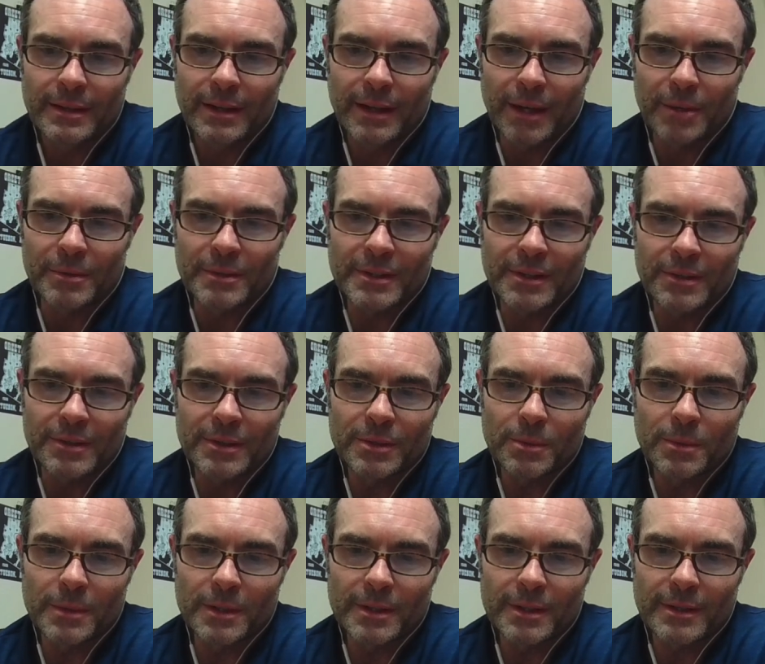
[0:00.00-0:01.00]
I was going to
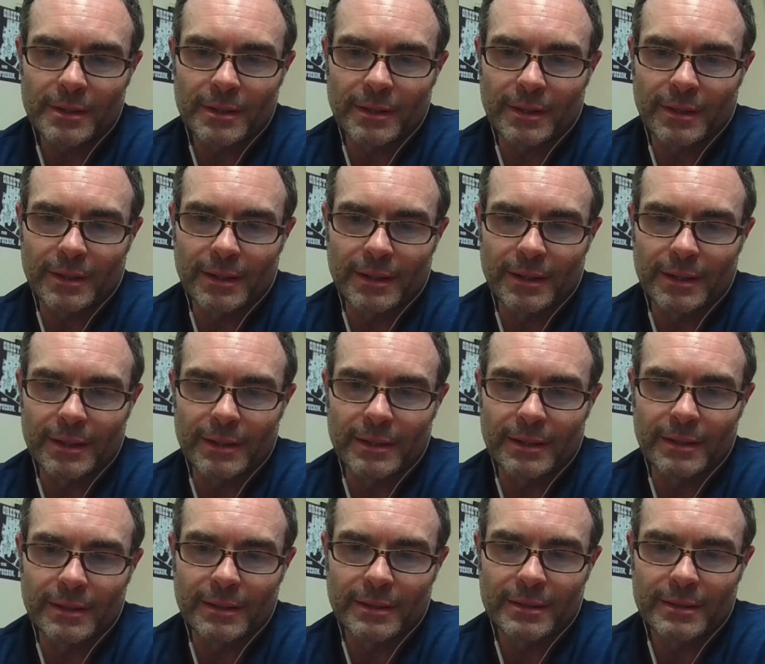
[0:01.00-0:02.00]
work
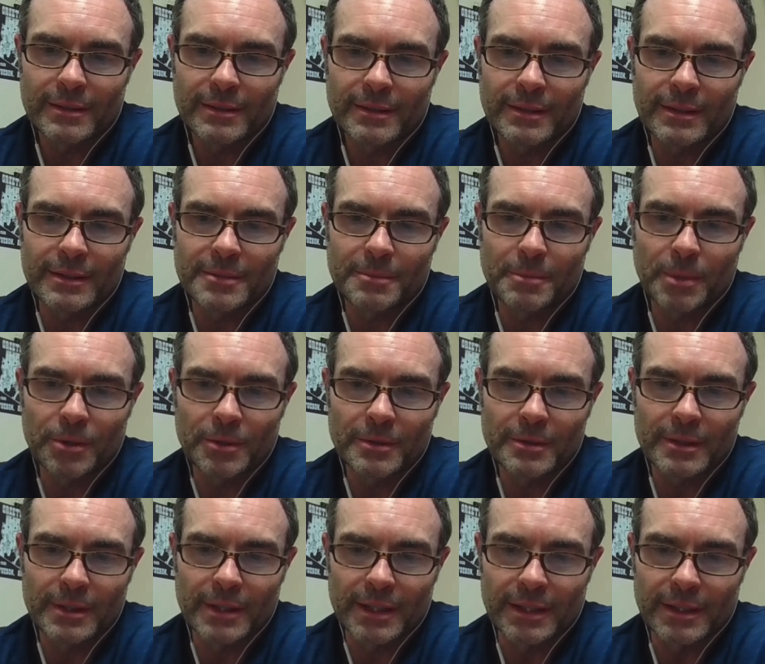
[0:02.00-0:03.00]
on this
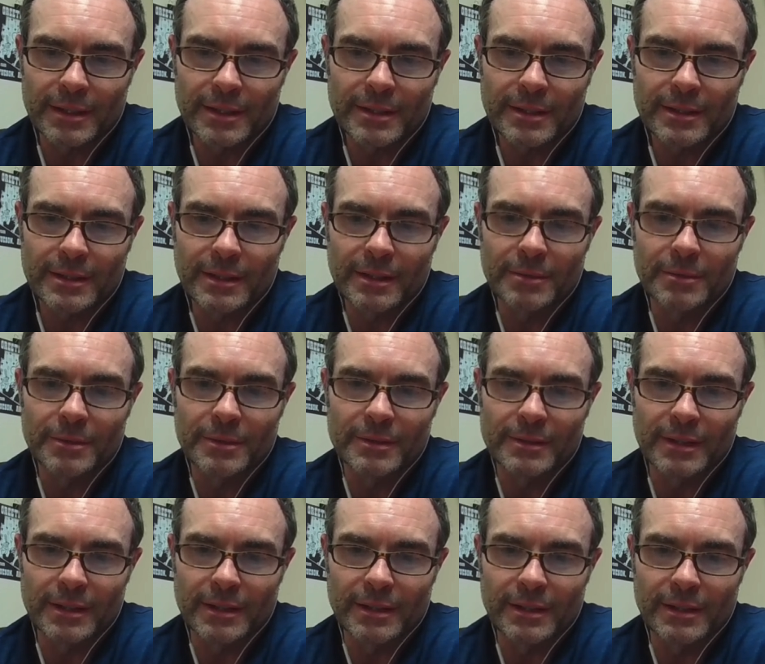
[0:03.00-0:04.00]
postdoc that was
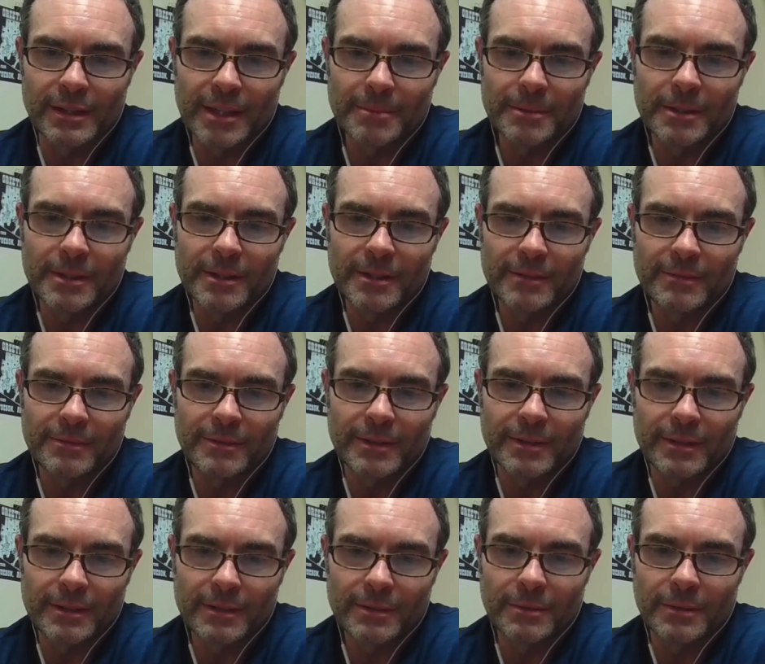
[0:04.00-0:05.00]
a collaborative
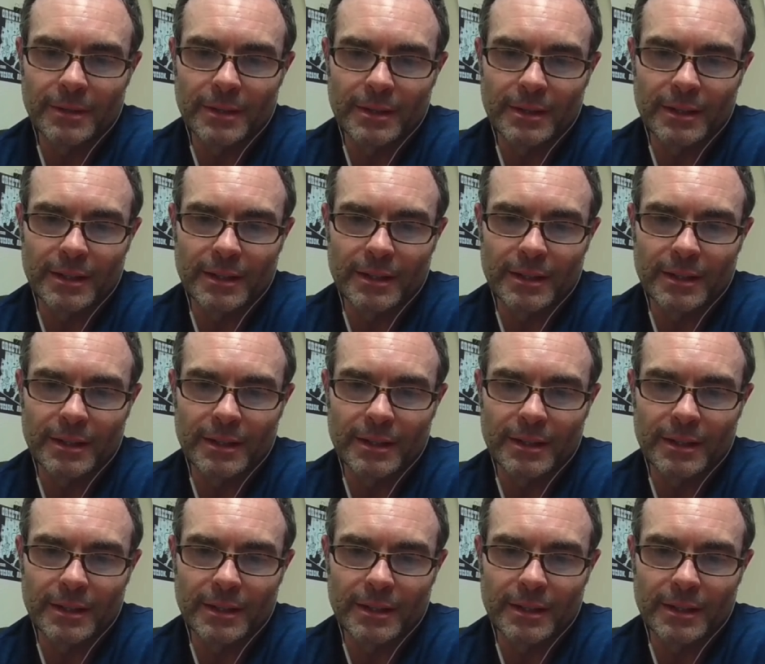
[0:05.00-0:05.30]
with